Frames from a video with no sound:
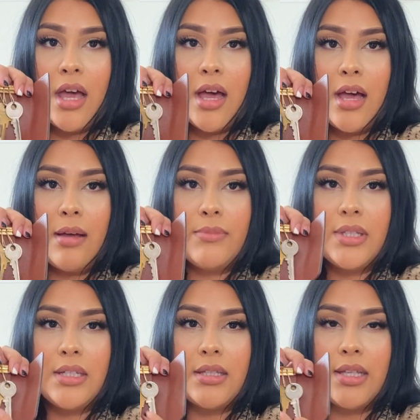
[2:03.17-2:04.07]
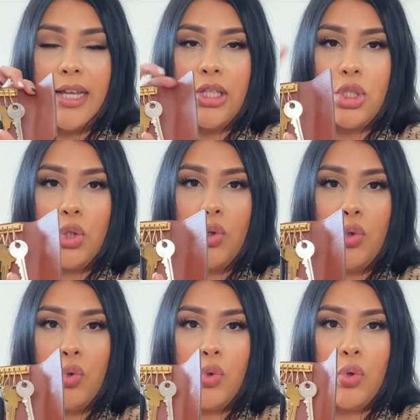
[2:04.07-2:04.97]
Um, since I
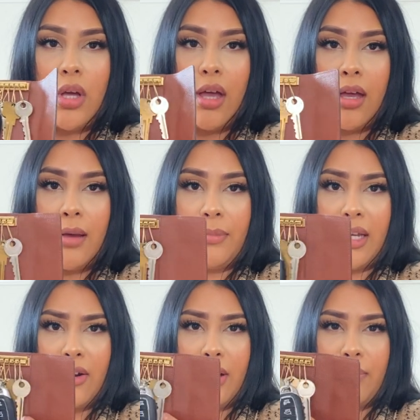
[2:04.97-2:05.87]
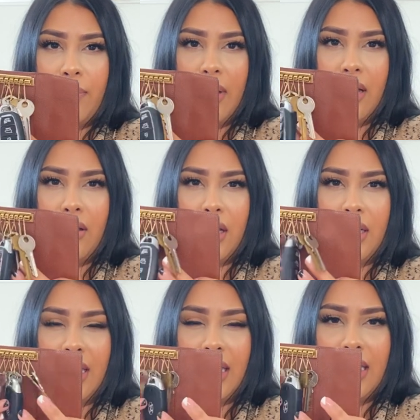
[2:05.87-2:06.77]
do um, carry a lot
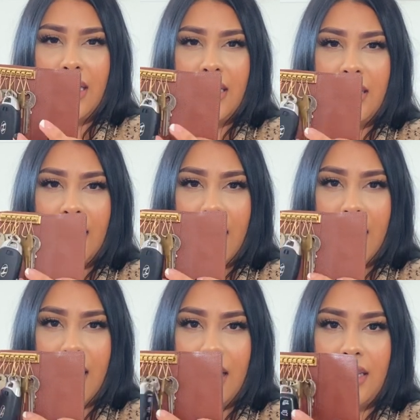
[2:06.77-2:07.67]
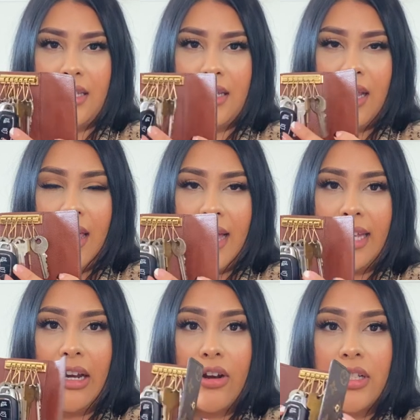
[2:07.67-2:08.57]
of keys and I
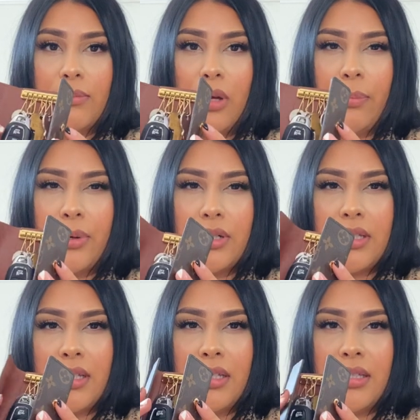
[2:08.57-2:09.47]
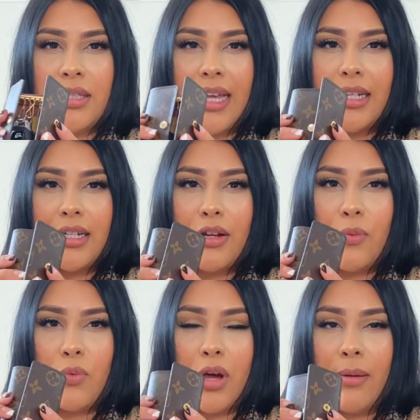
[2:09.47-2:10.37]
carry small purses, I
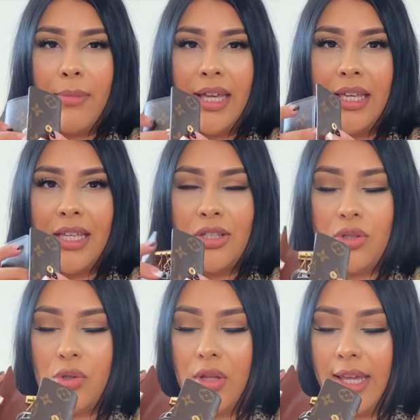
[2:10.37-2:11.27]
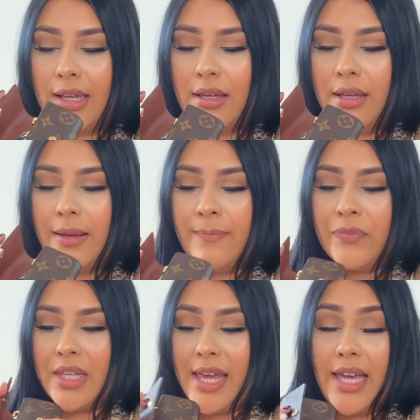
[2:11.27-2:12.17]
didn't want my keys to like
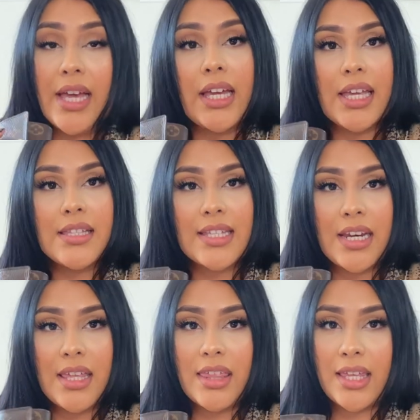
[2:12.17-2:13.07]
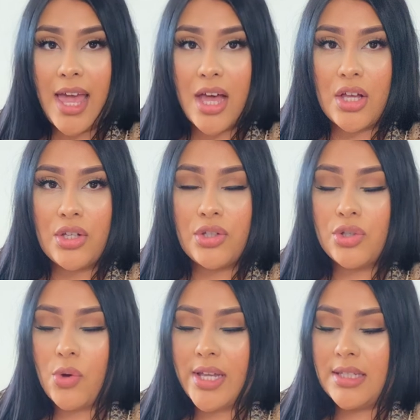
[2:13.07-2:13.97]
hit against anything else.
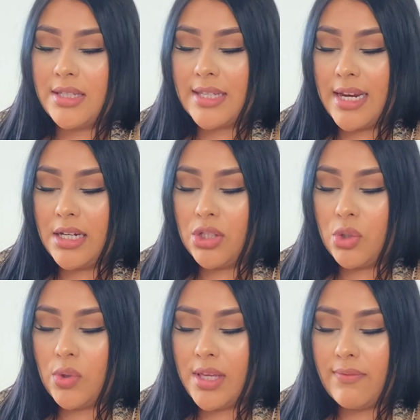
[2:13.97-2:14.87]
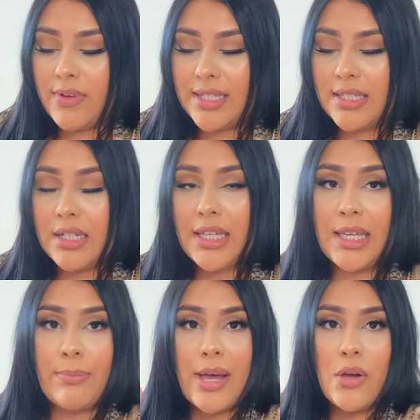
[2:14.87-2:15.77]
So I decided to invest in a
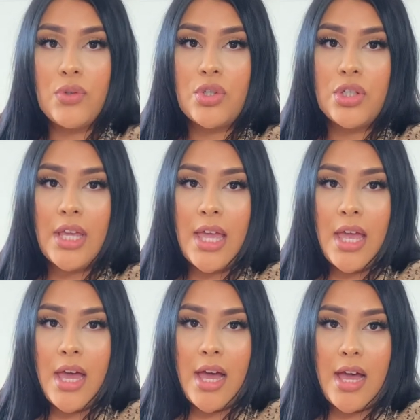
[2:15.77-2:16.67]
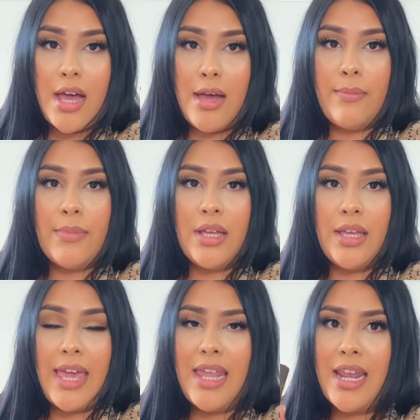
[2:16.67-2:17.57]
key pouch um,
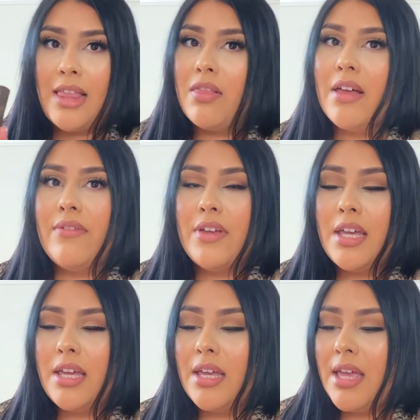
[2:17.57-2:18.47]
and I love it